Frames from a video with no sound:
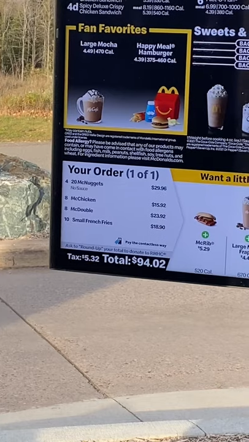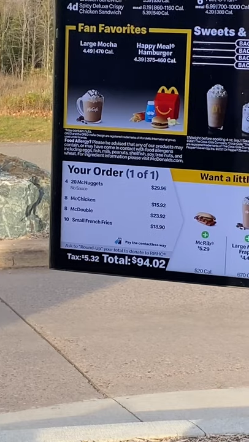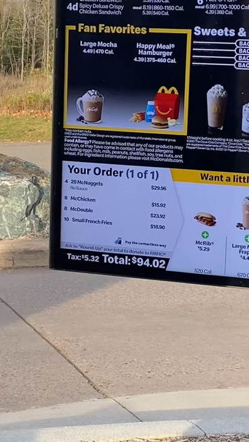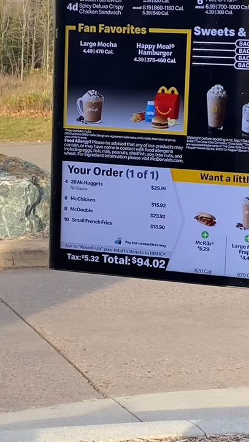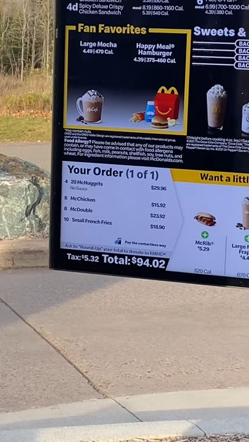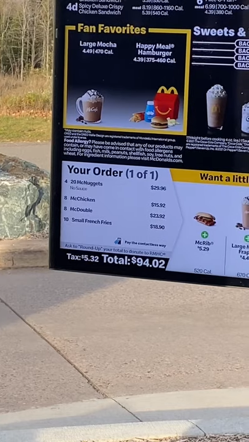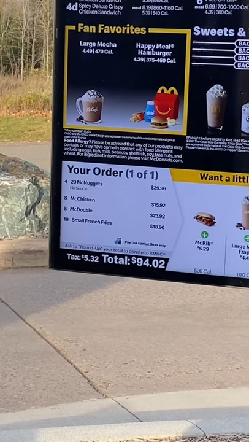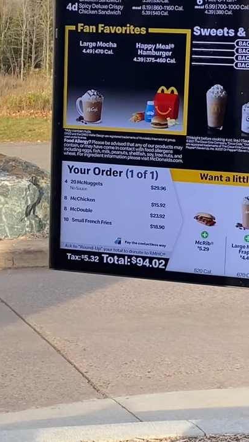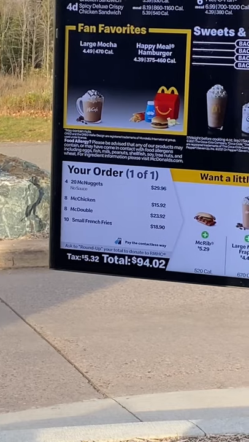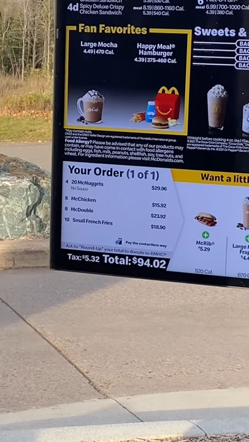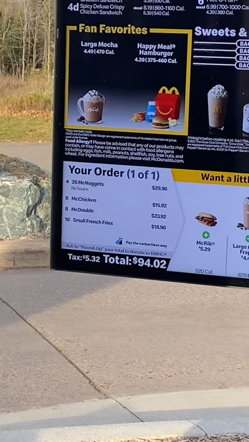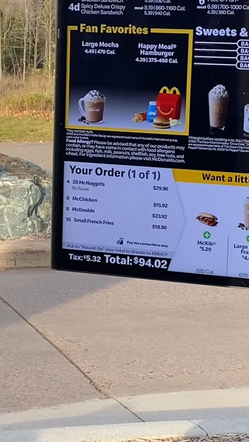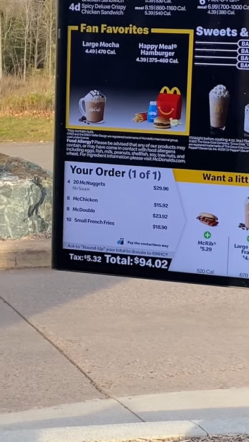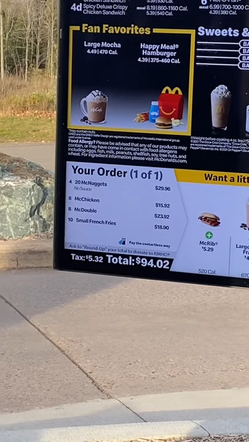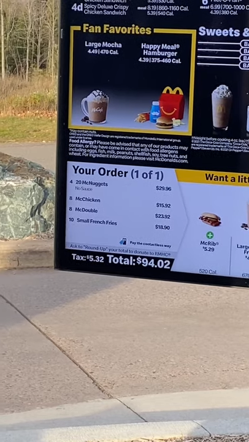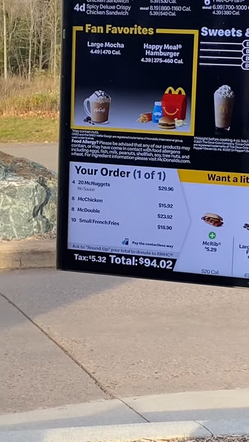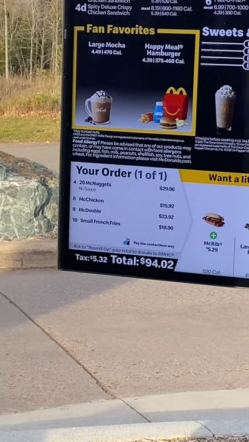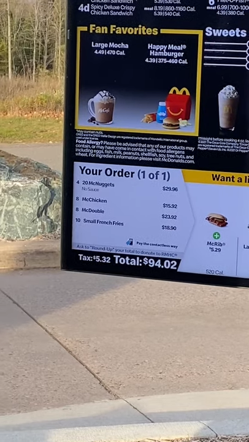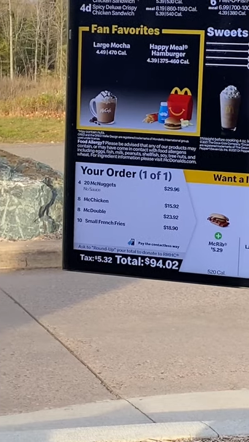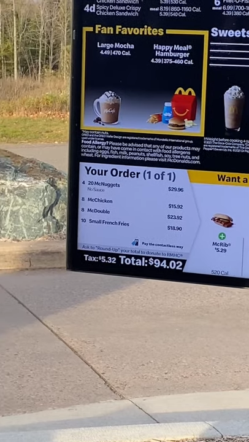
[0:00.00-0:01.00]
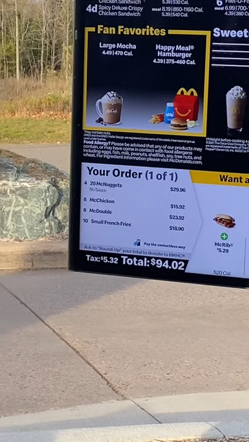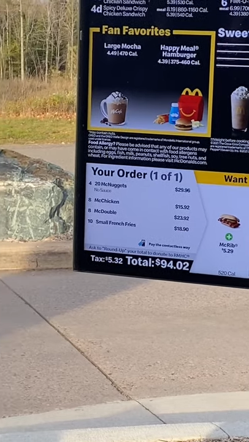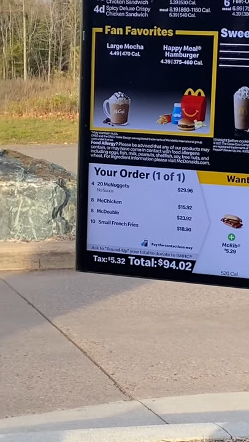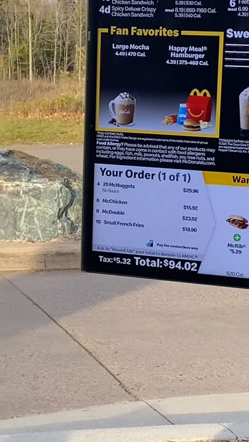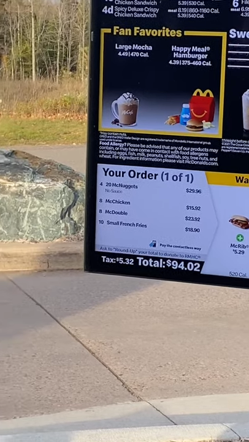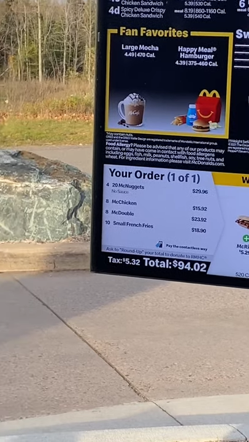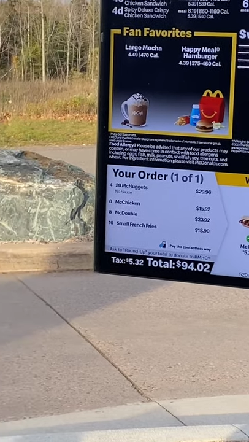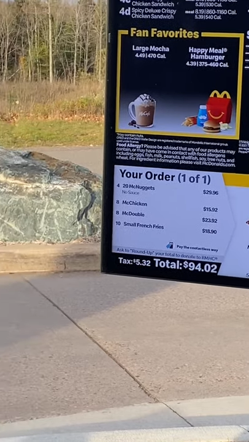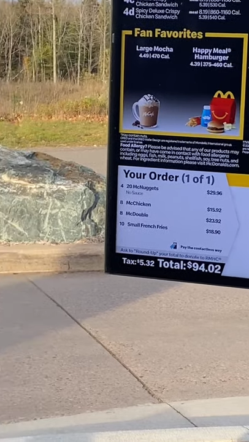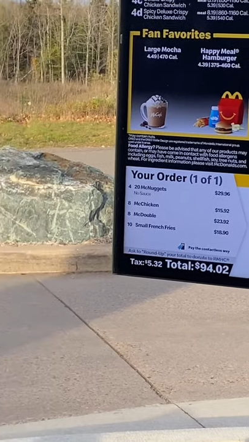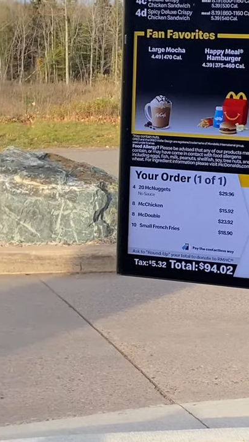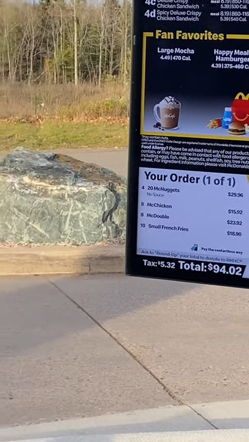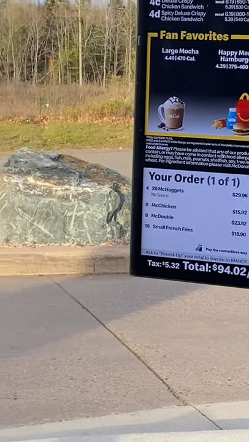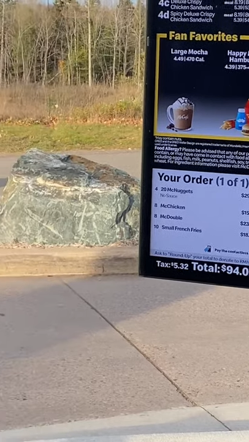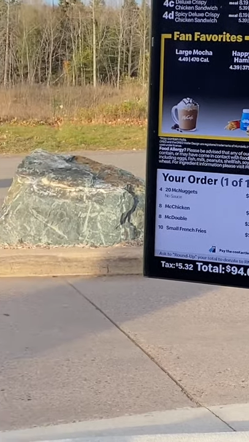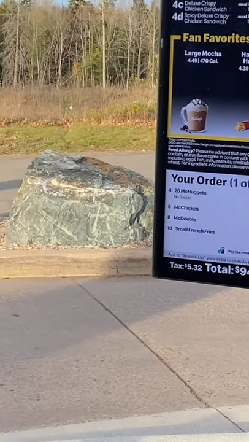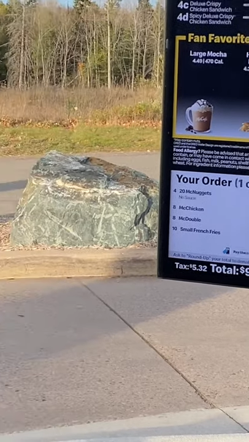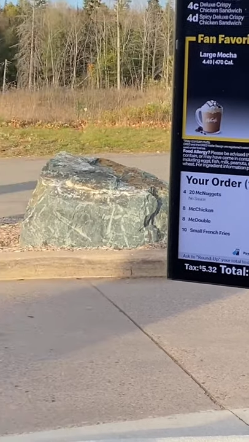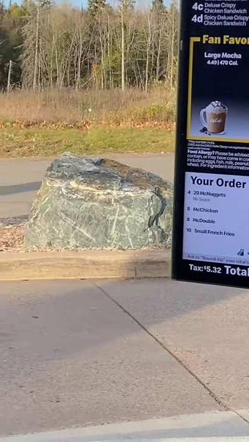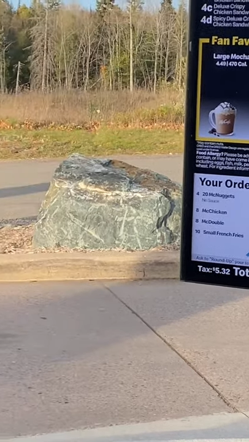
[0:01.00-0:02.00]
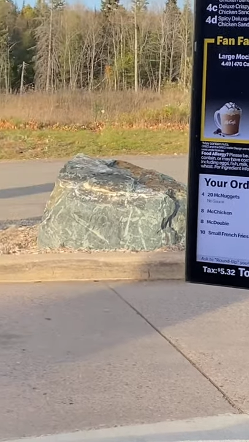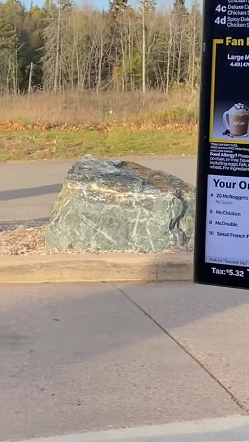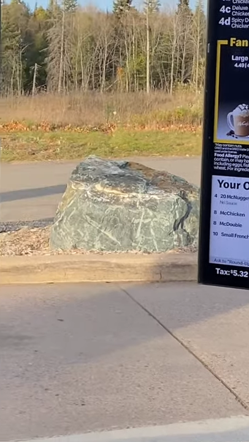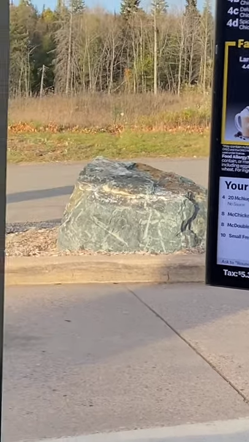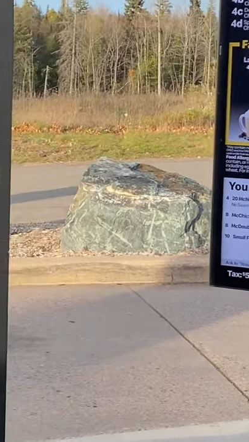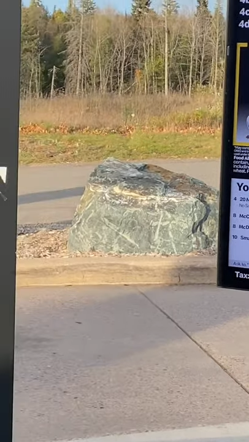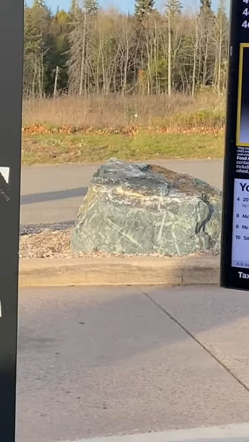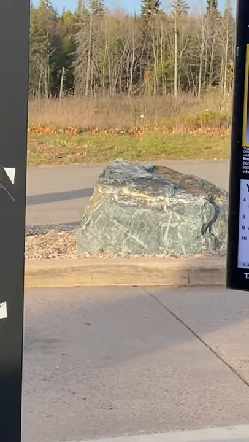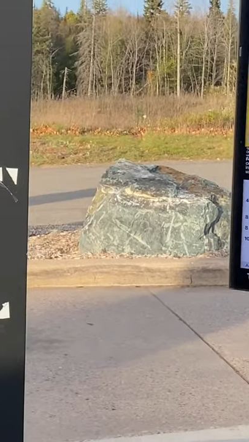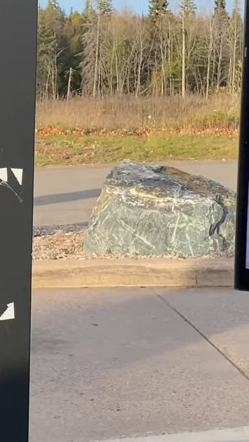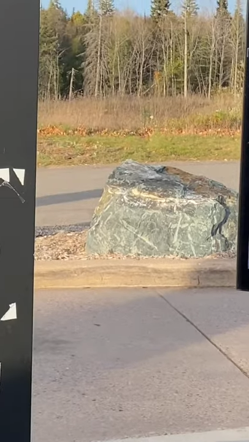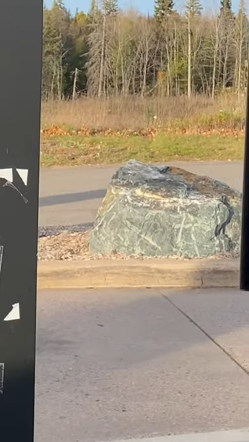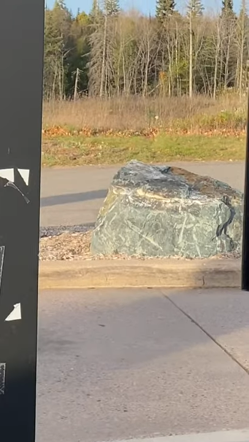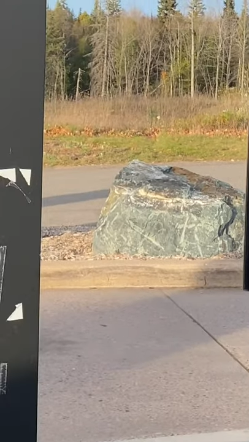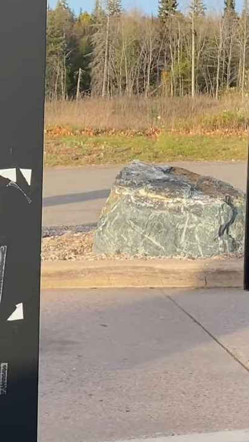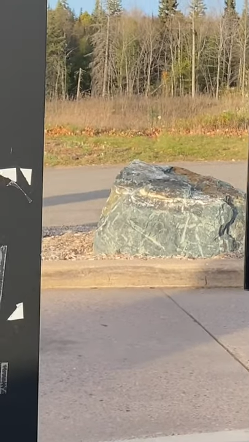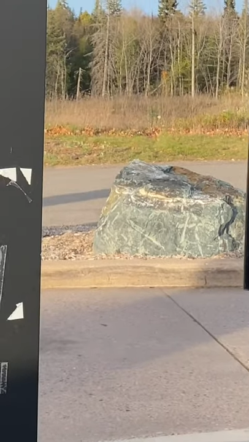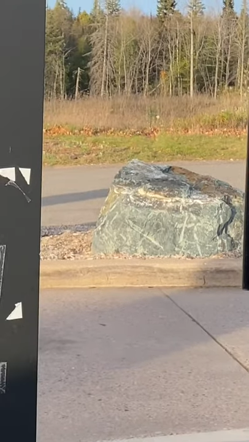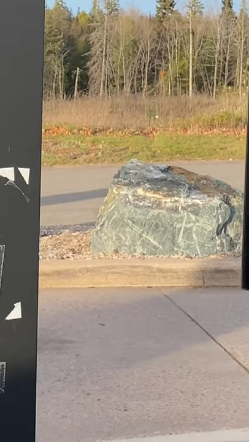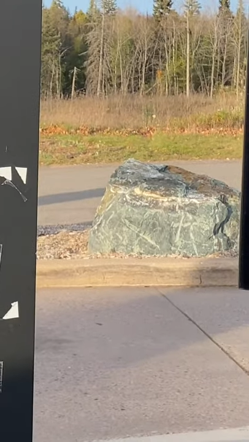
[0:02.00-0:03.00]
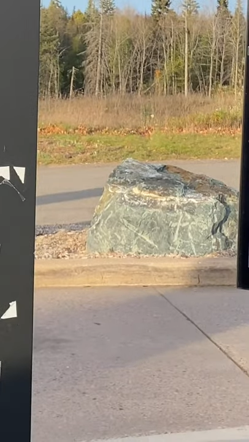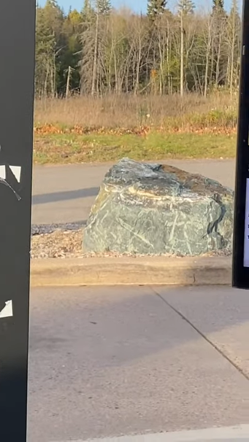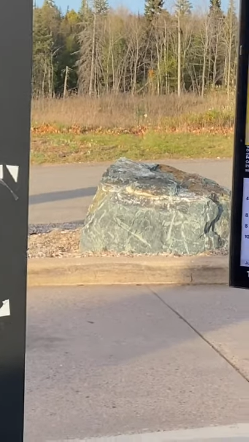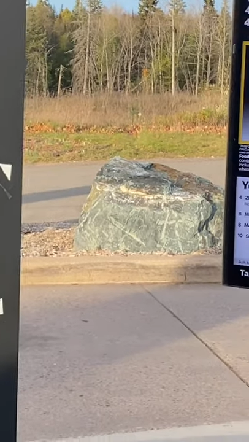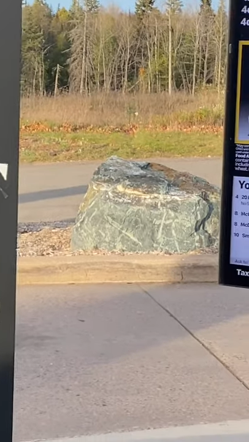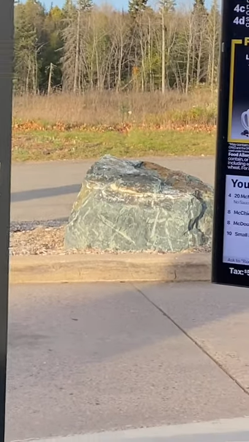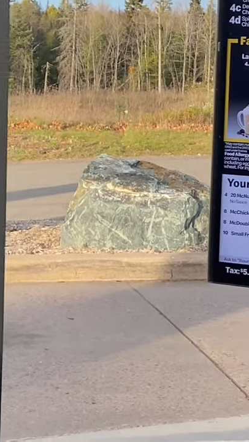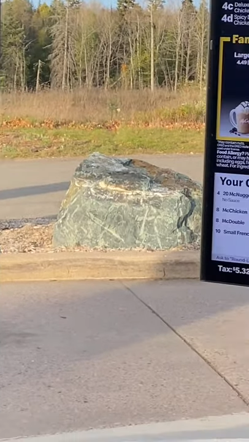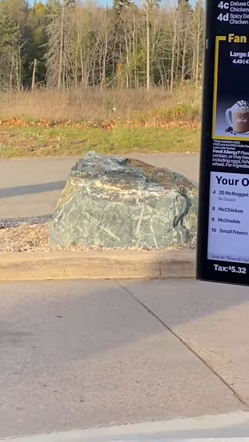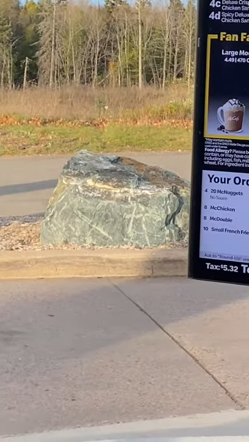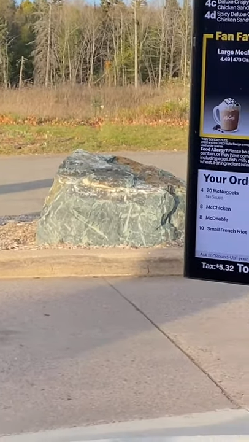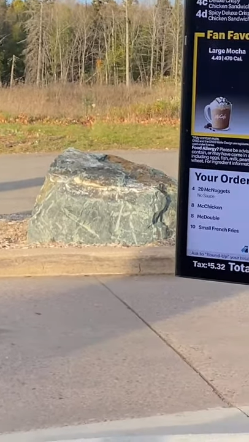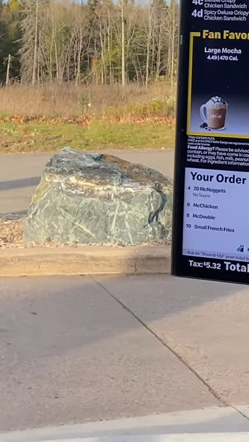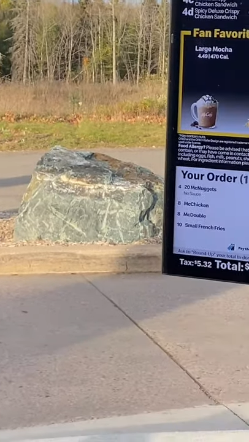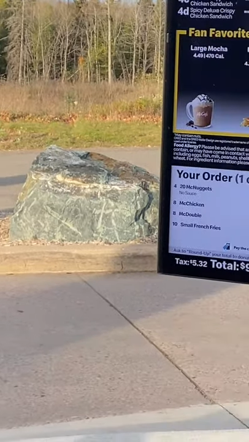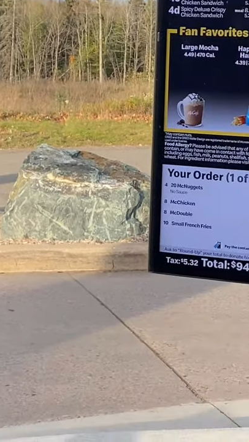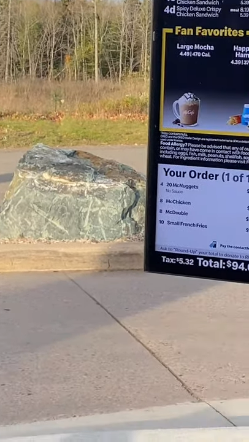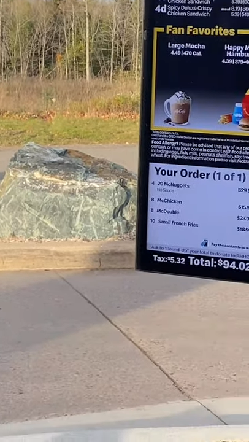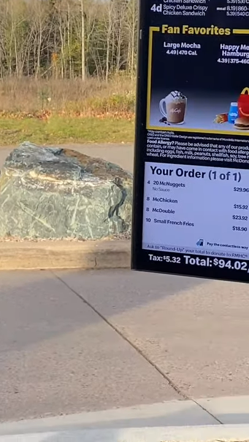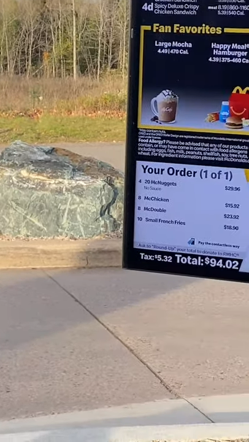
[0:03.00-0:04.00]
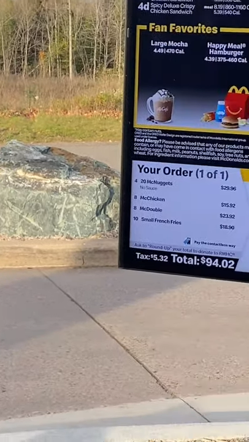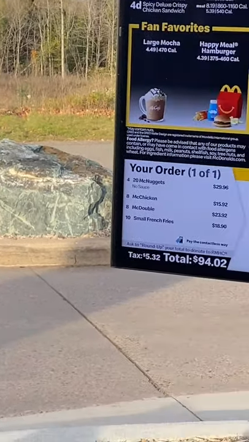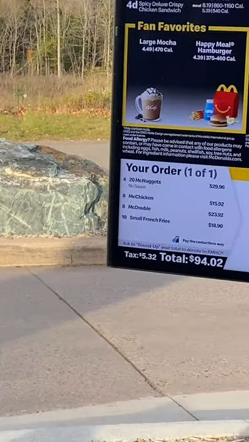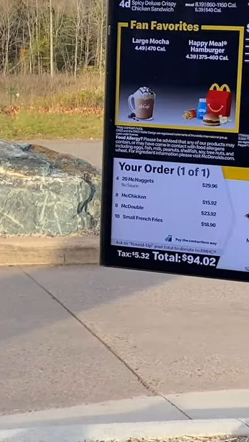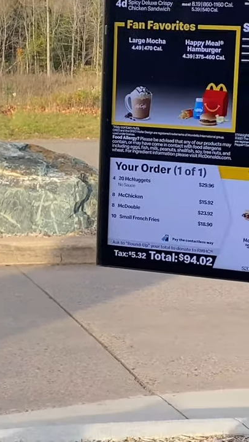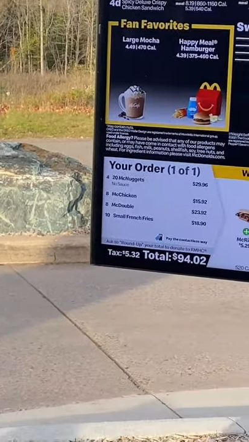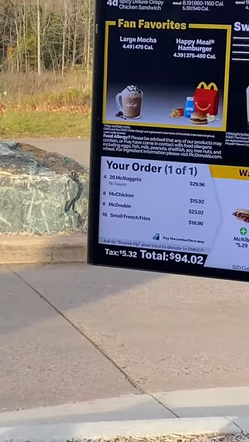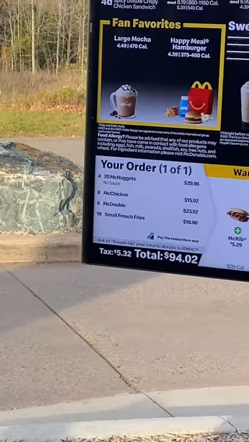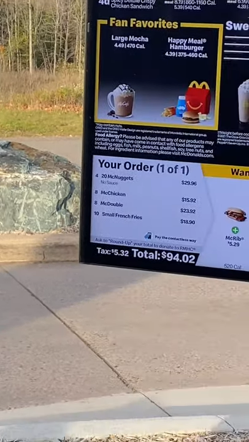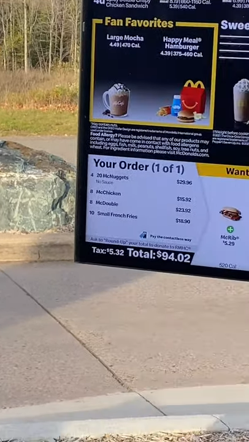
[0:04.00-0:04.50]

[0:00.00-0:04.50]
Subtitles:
No face is visible, so there are no lips to read.